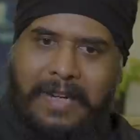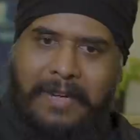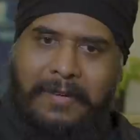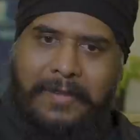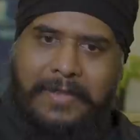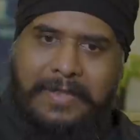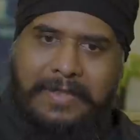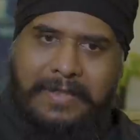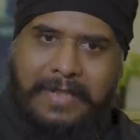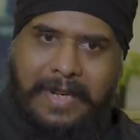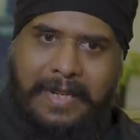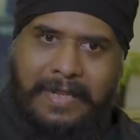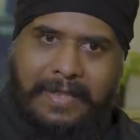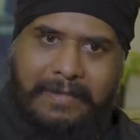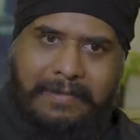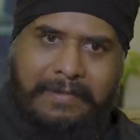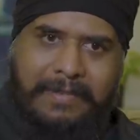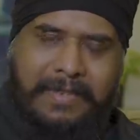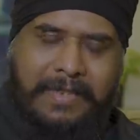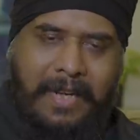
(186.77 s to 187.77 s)
I was
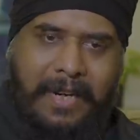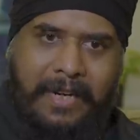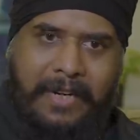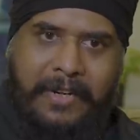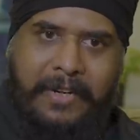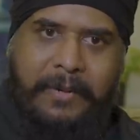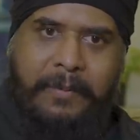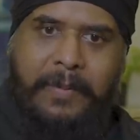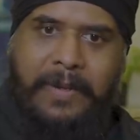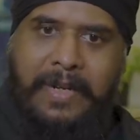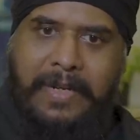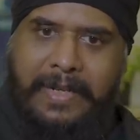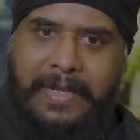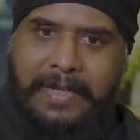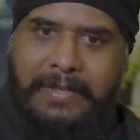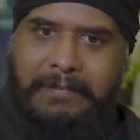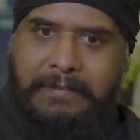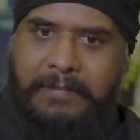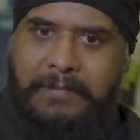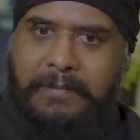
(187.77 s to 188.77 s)
getting tired
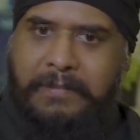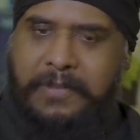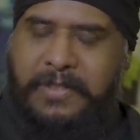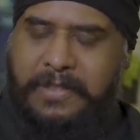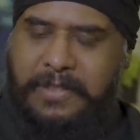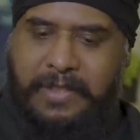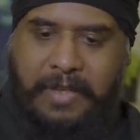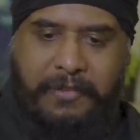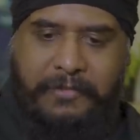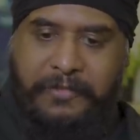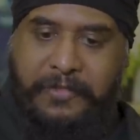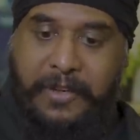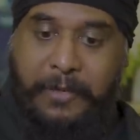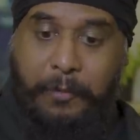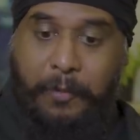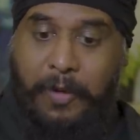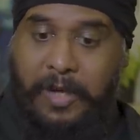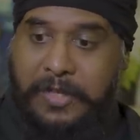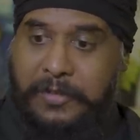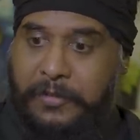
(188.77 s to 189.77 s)
building stuff
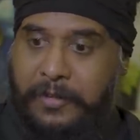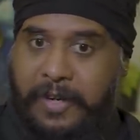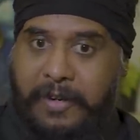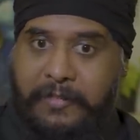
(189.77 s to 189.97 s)
that works for